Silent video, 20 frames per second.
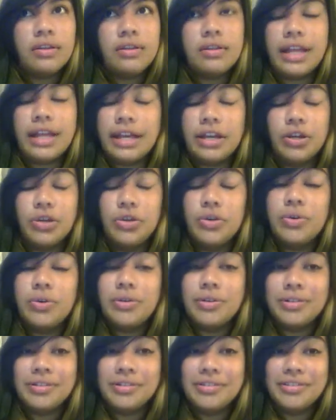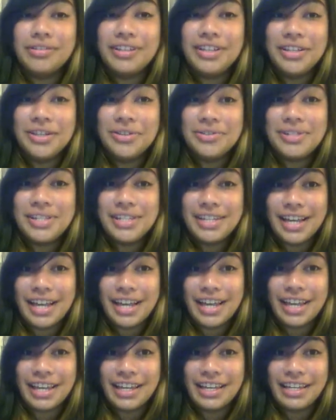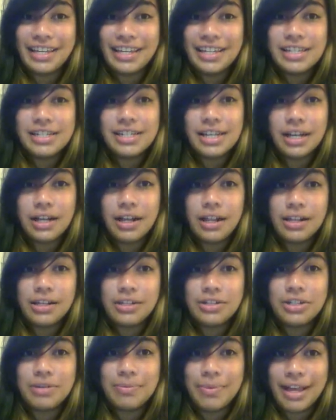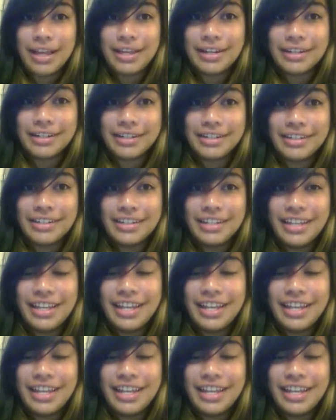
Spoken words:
like, Google UCI psychology minor,